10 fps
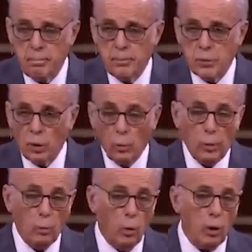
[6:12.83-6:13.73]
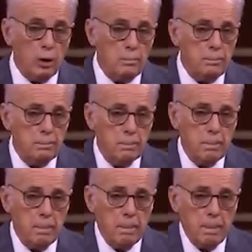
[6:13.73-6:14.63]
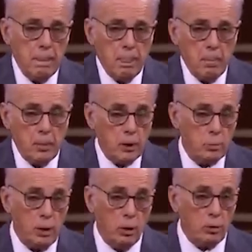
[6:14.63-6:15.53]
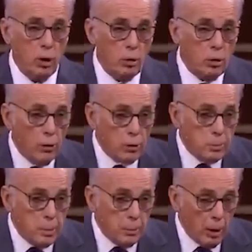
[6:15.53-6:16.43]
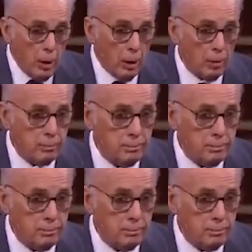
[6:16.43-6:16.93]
So we warn because we don't know who those people are.